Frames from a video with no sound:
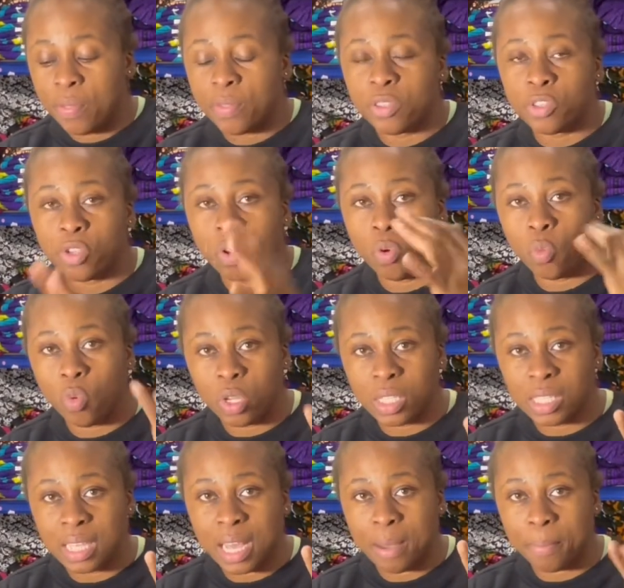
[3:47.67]
So
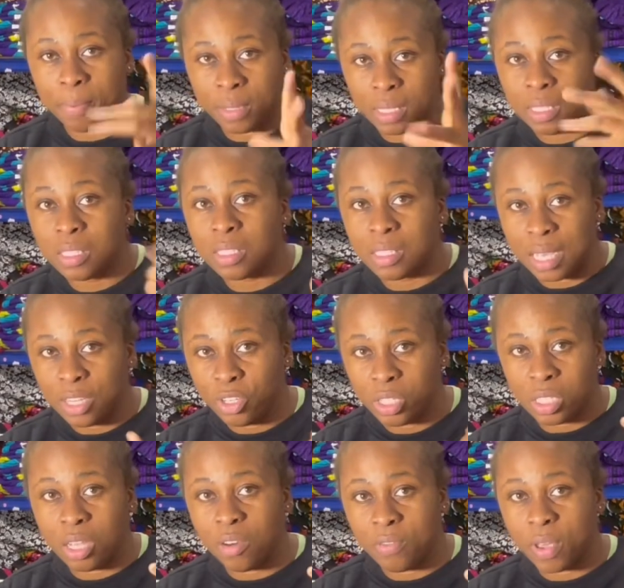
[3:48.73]
WhatsApp, send
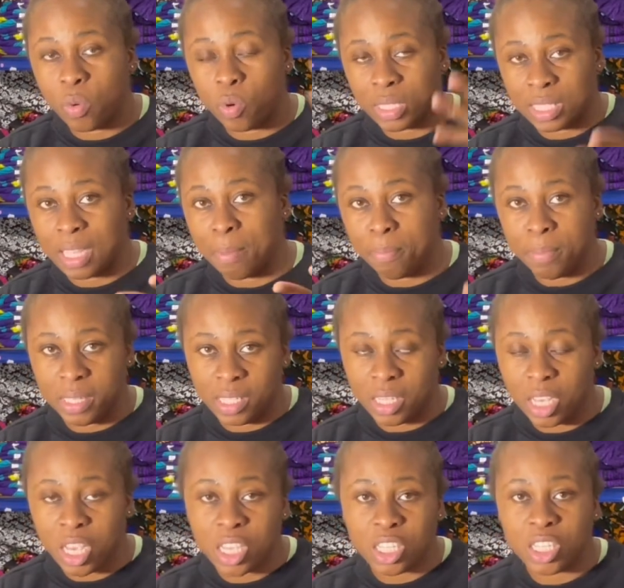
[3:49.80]
yourself a WhatsApp
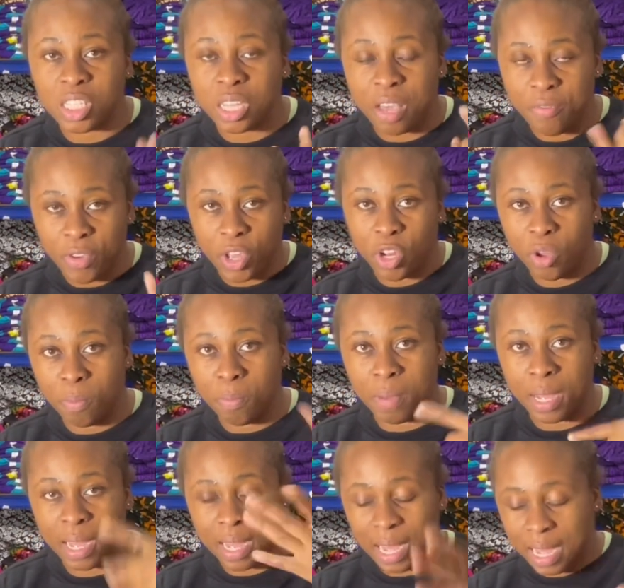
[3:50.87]
message, save your
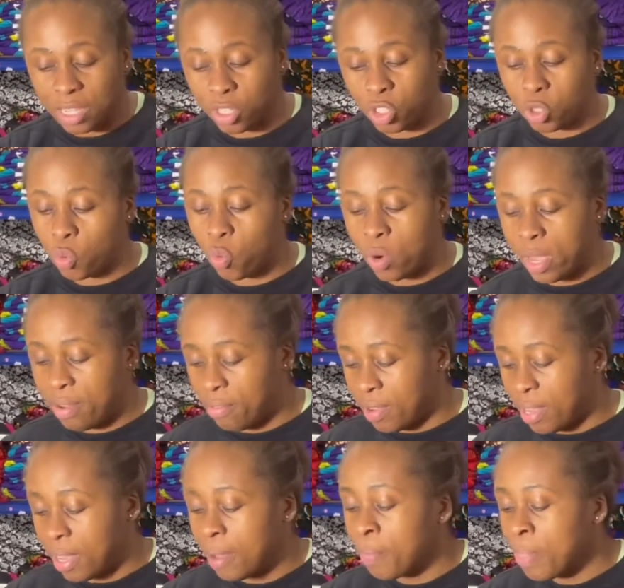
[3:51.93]
number as
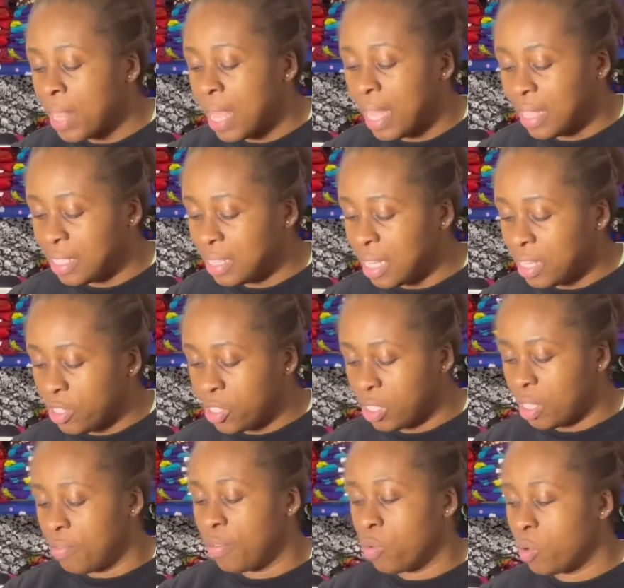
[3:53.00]
whatever and send
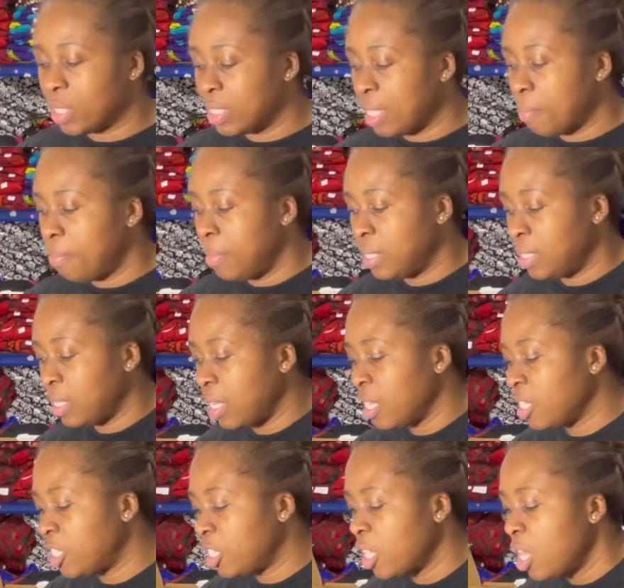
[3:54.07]
yourself a WhatsApp
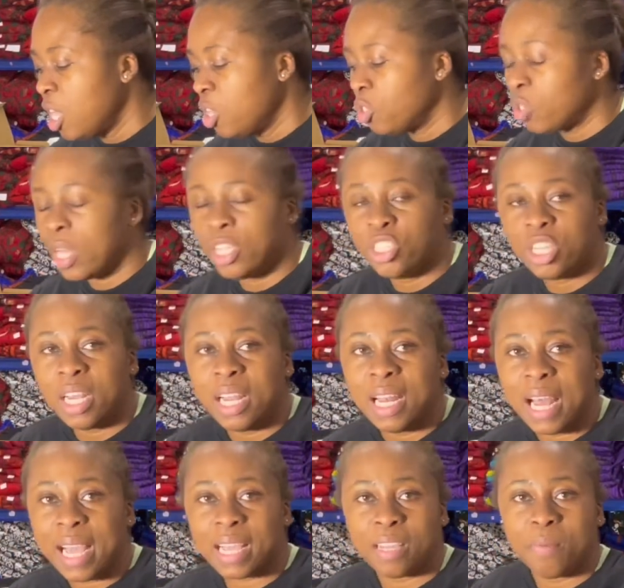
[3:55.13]
message. So I usually
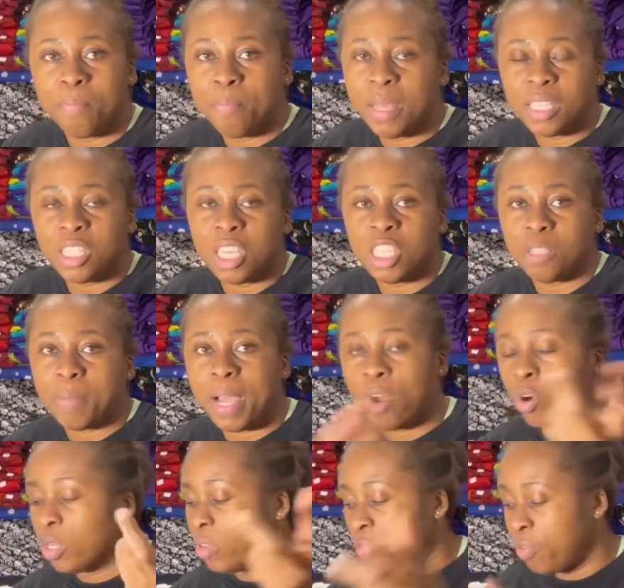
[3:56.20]
like message my
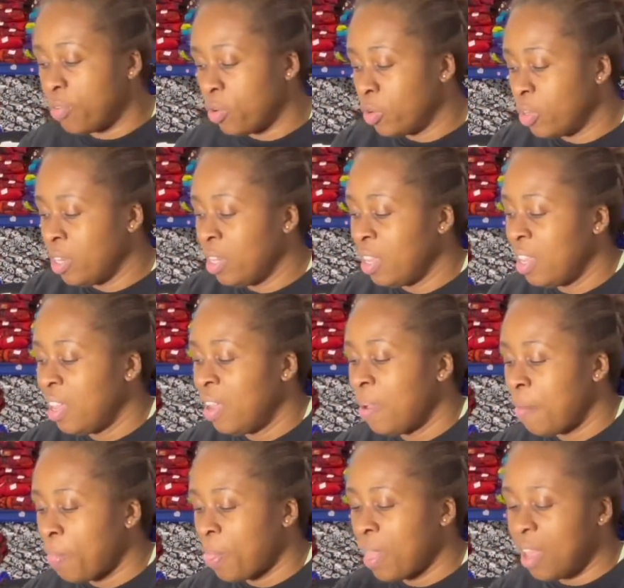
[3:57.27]
other phone,
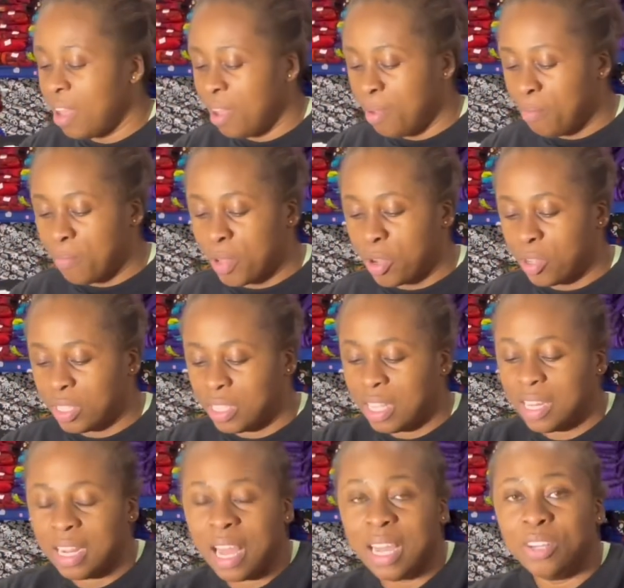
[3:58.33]
because
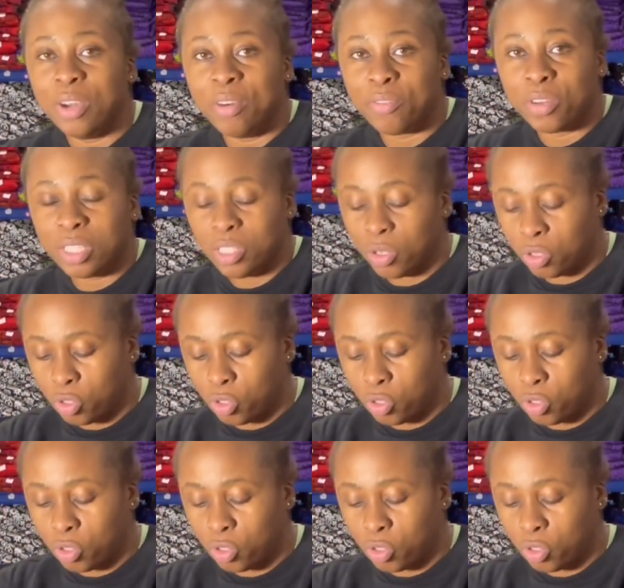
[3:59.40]
then I know I've got it on